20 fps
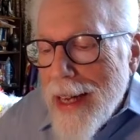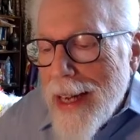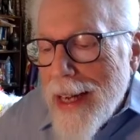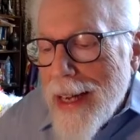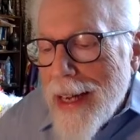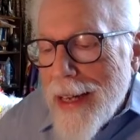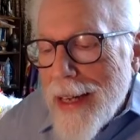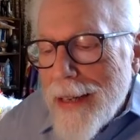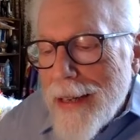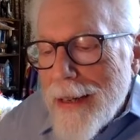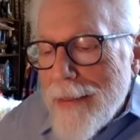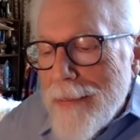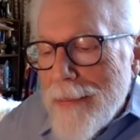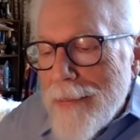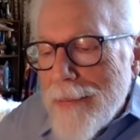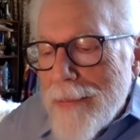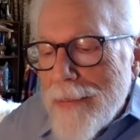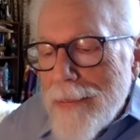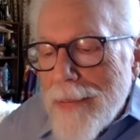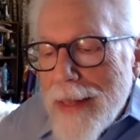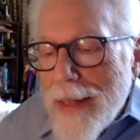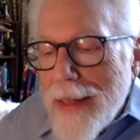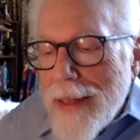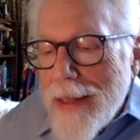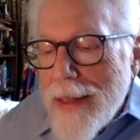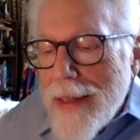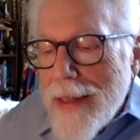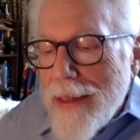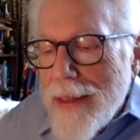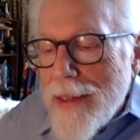Uh,
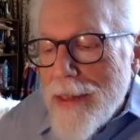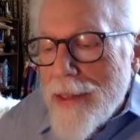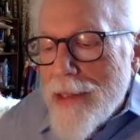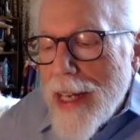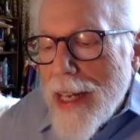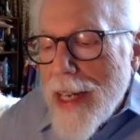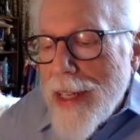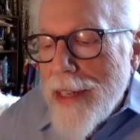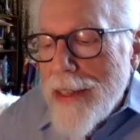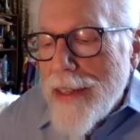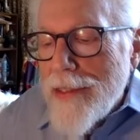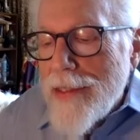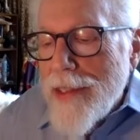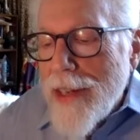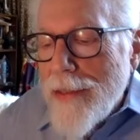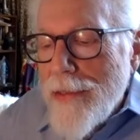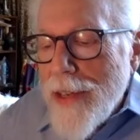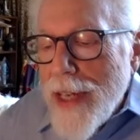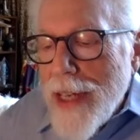the signs of